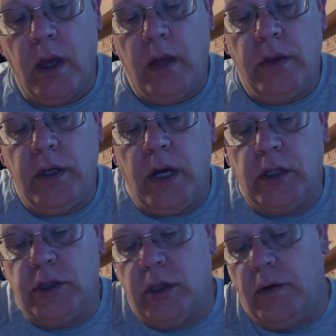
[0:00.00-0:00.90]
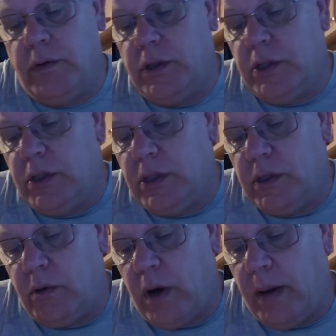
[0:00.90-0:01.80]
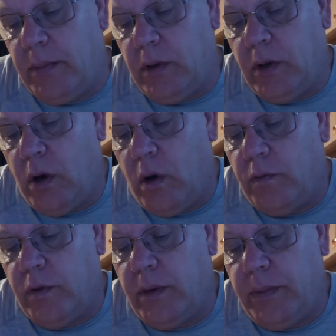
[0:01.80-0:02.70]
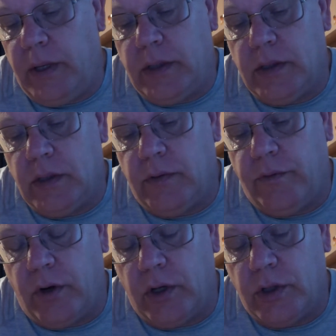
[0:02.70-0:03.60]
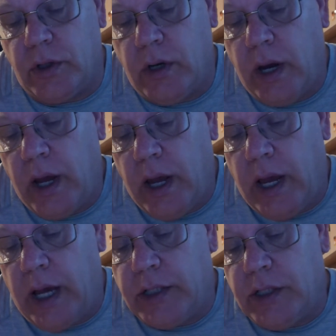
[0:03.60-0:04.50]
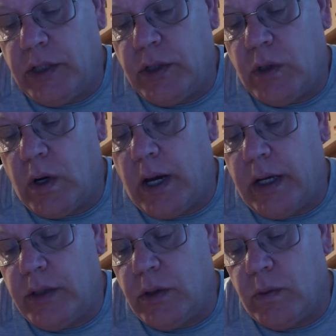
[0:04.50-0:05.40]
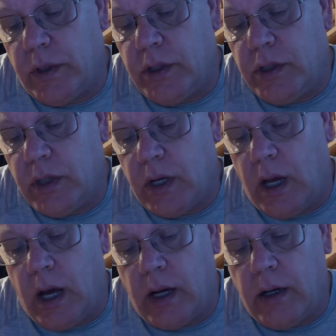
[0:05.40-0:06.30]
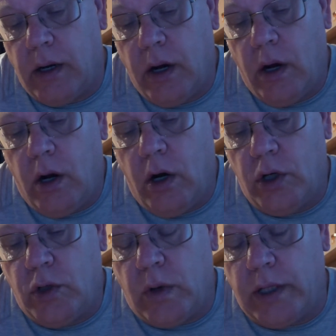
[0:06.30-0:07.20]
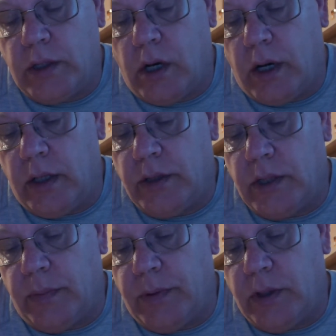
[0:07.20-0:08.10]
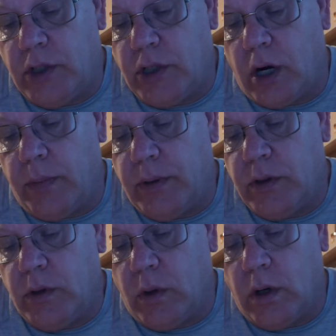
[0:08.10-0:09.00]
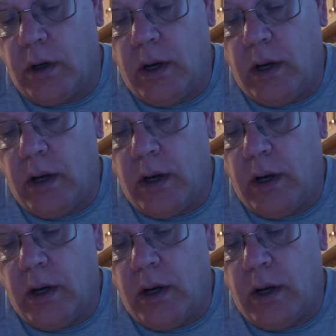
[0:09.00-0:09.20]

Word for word: The young sloop scrambled over the pieces of furniture as she tried to reach the clock. Her dress caught on something sharp and tore.